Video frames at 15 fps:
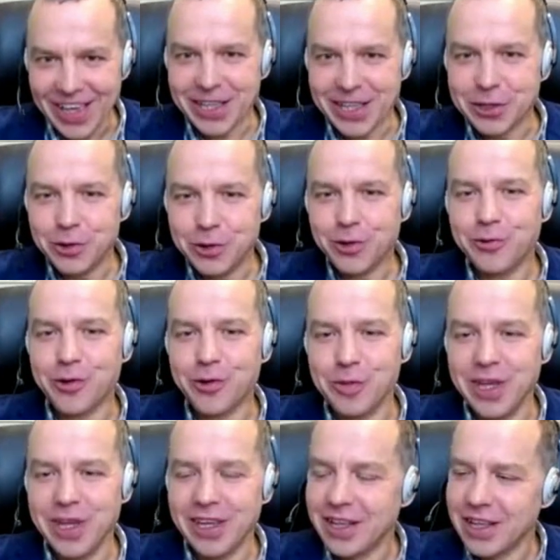and it took for
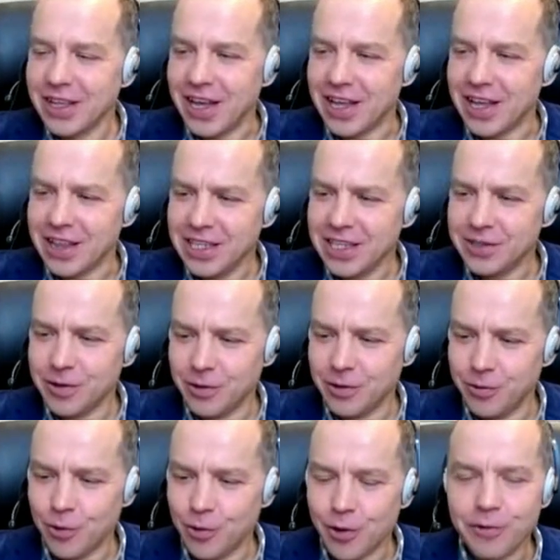me at least
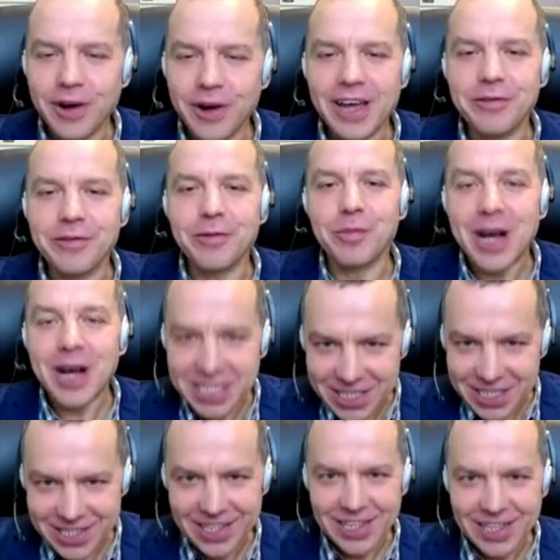four or five
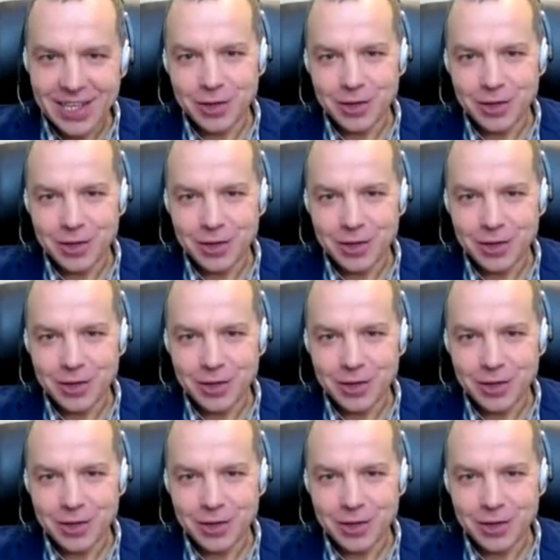months